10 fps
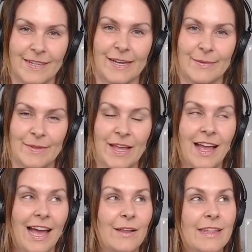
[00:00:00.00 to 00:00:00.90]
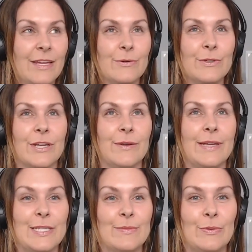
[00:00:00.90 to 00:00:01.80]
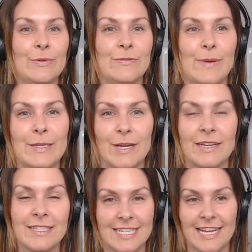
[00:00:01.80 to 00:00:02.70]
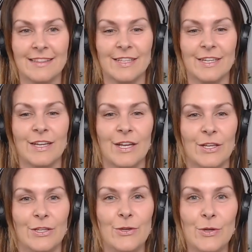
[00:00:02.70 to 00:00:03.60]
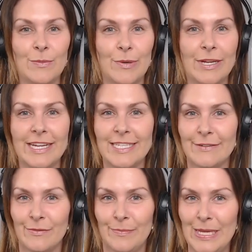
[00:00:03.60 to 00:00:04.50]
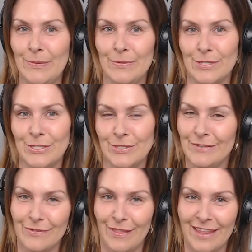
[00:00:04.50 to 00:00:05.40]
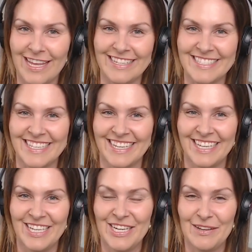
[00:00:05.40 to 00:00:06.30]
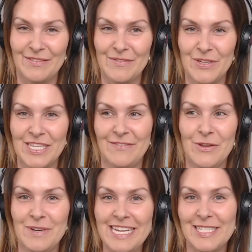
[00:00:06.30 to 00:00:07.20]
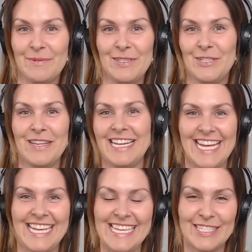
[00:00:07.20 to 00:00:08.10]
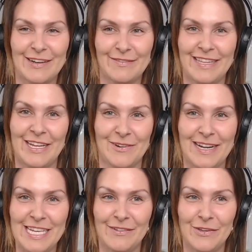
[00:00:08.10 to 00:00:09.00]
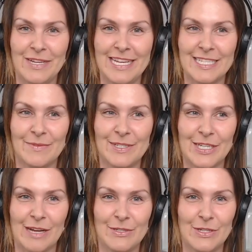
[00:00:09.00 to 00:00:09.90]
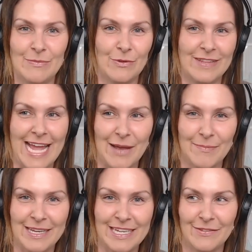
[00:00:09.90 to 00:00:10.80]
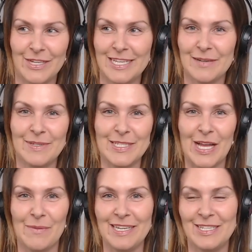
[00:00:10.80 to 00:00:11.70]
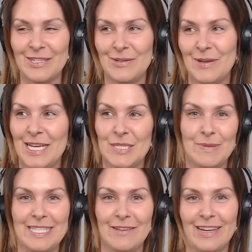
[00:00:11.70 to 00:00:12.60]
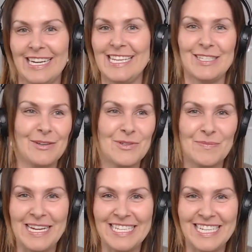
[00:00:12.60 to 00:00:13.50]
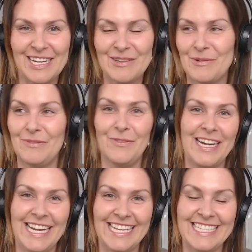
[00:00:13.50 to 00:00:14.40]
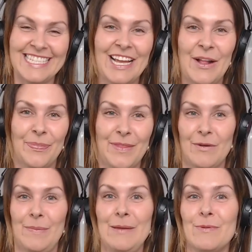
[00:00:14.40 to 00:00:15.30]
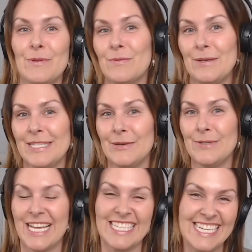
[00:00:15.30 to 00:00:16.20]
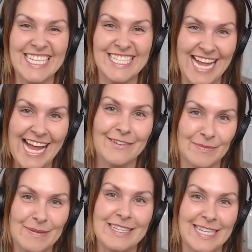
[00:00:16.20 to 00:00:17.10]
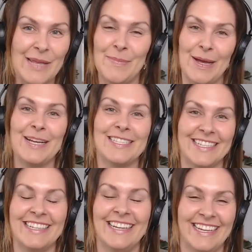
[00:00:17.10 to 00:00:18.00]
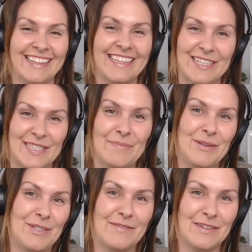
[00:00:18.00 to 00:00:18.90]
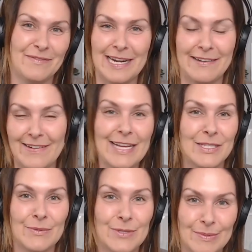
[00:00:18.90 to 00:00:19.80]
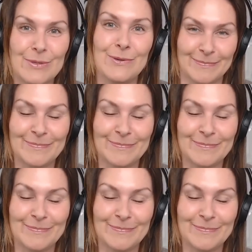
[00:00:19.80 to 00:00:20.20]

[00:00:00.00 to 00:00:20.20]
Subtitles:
Yeah. And I think also it's important for you to understand that you can bring in different people to do different things. You know, if you need someone to do that techie stuff, then great. If you need someone to come and do more of the admin, if you need someone to come in and do specifically social media or finance, there are people with all those skill sets, and it doesn't have to be the same person. That's the beauty of the flexible support.